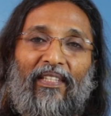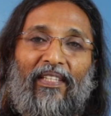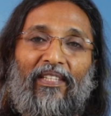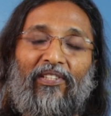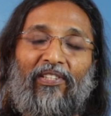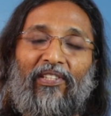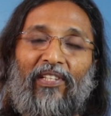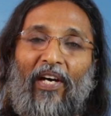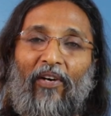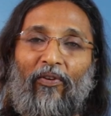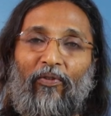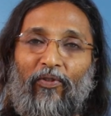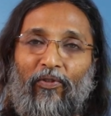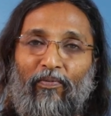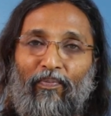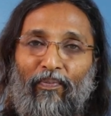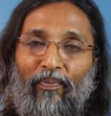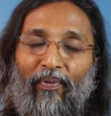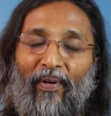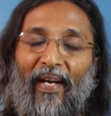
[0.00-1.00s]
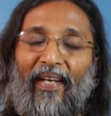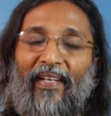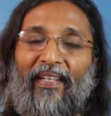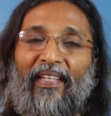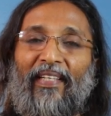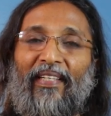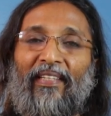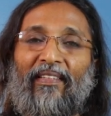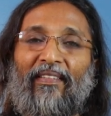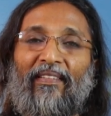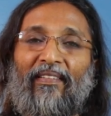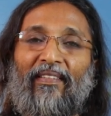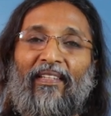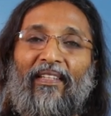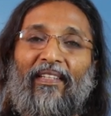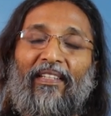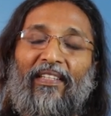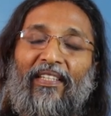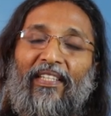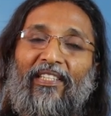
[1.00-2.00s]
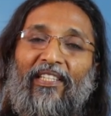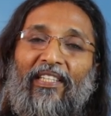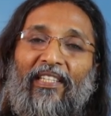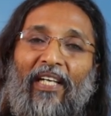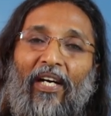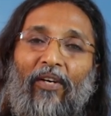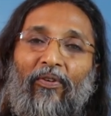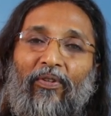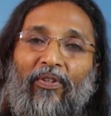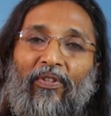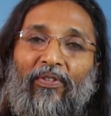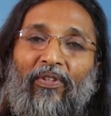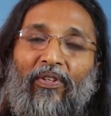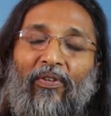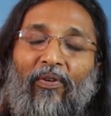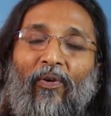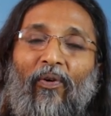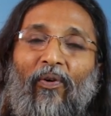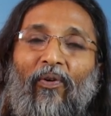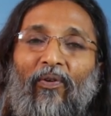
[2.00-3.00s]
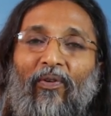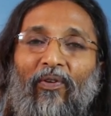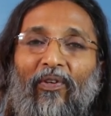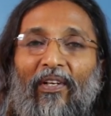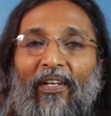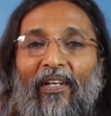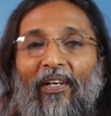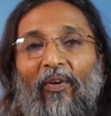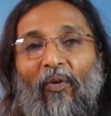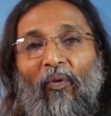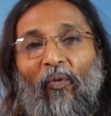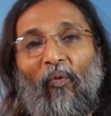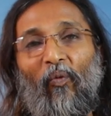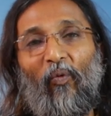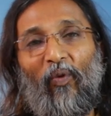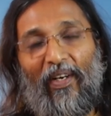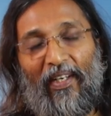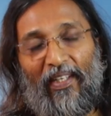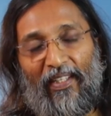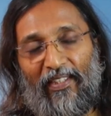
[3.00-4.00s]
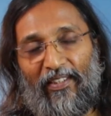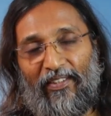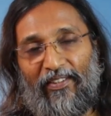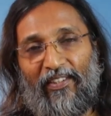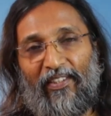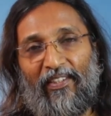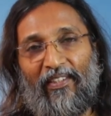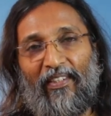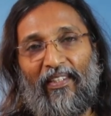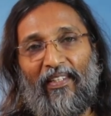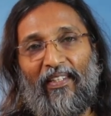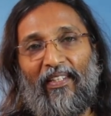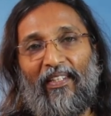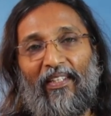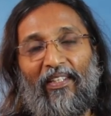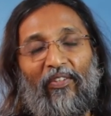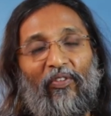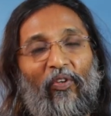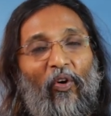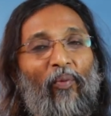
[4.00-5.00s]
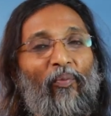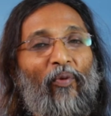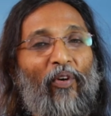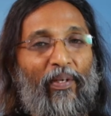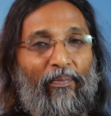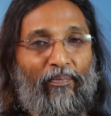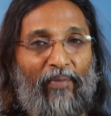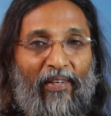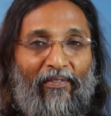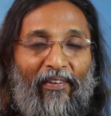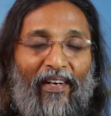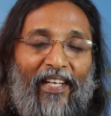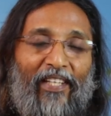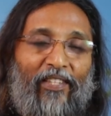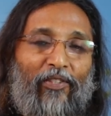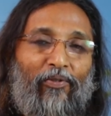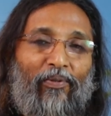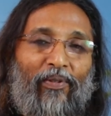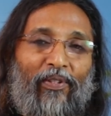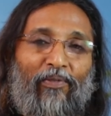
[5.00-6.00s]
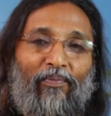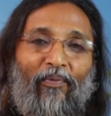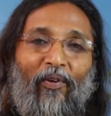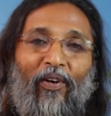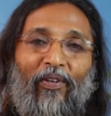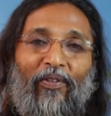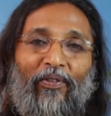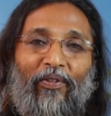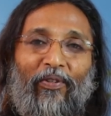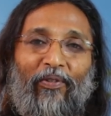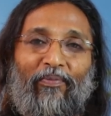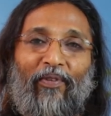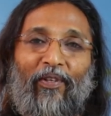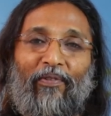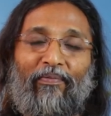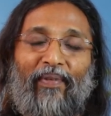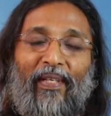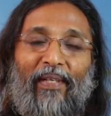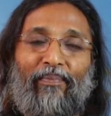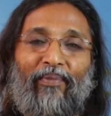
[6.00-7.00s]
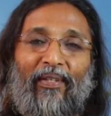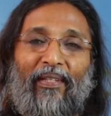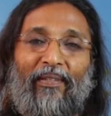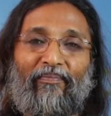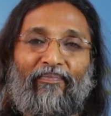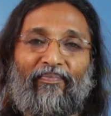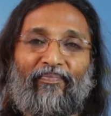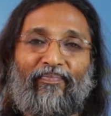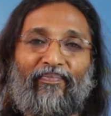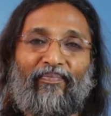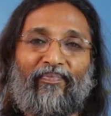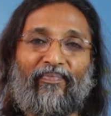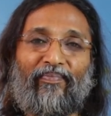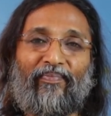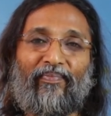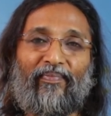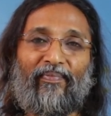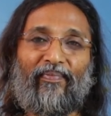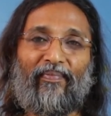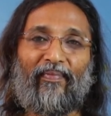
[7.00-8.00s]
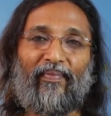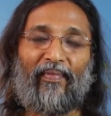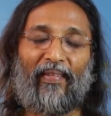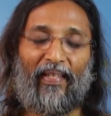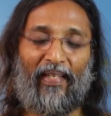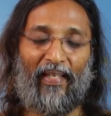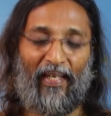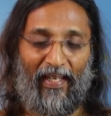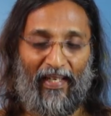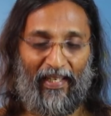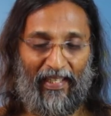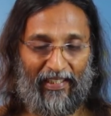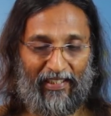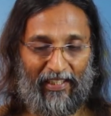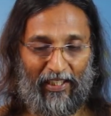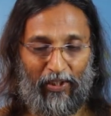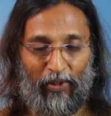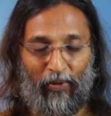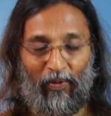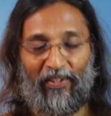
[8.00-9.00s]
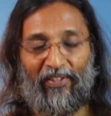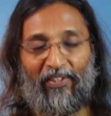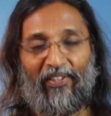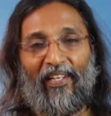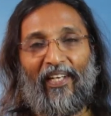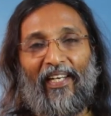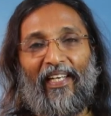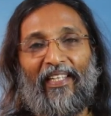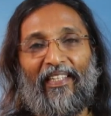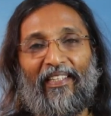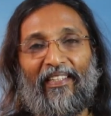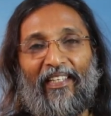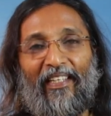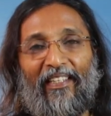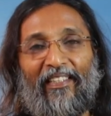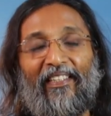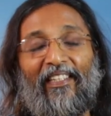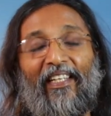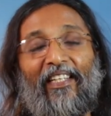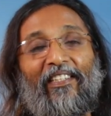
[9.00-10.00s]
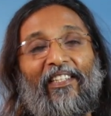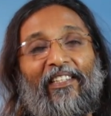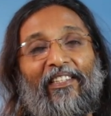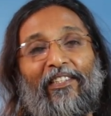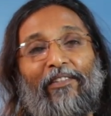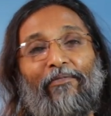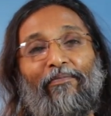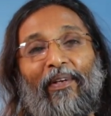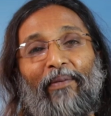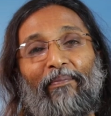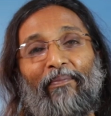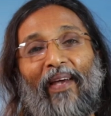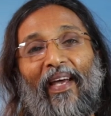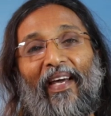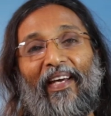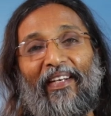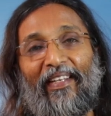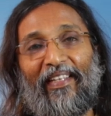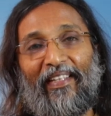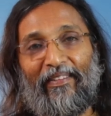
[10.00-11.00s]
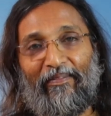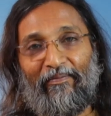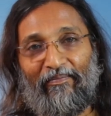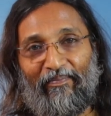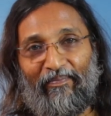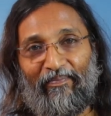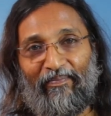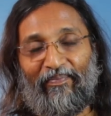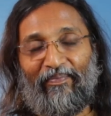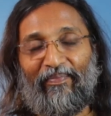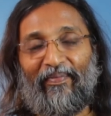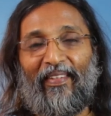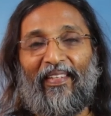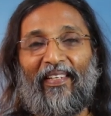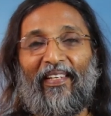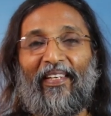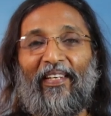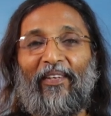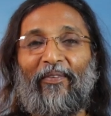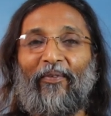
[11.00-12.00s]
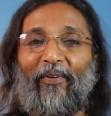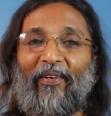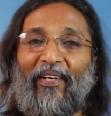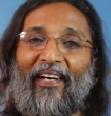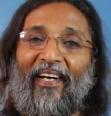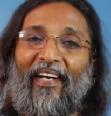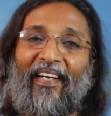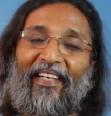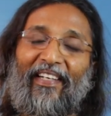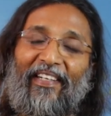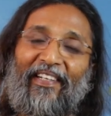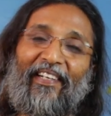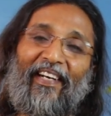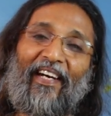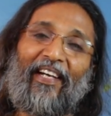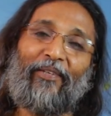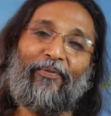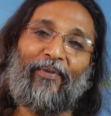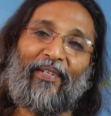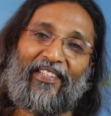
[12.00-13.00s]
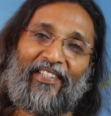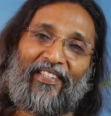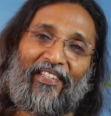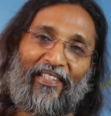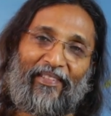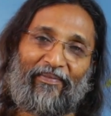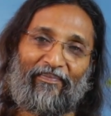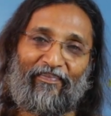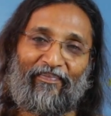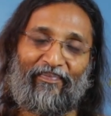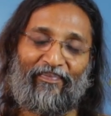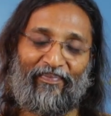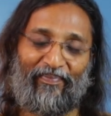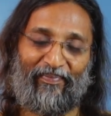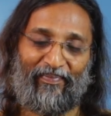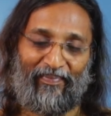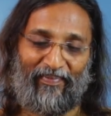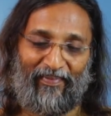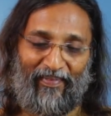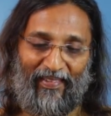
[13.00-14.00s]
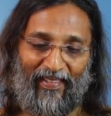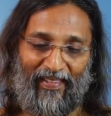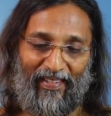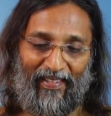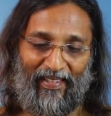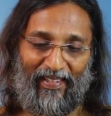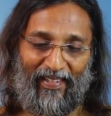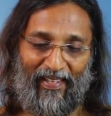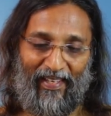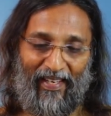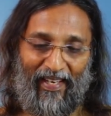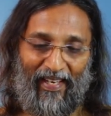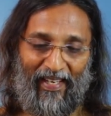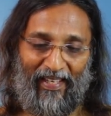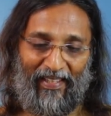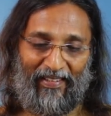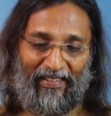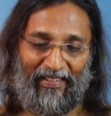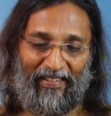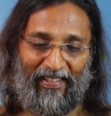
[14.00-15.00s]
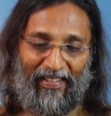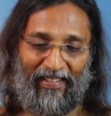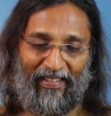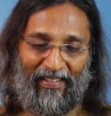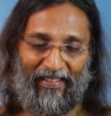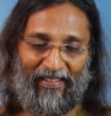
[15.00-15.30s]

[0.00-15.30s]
is now spreading, reaching out to the whole world. No more a privilege to a small group of people. It's a sure sign that nature is preparing for a higher adventure. And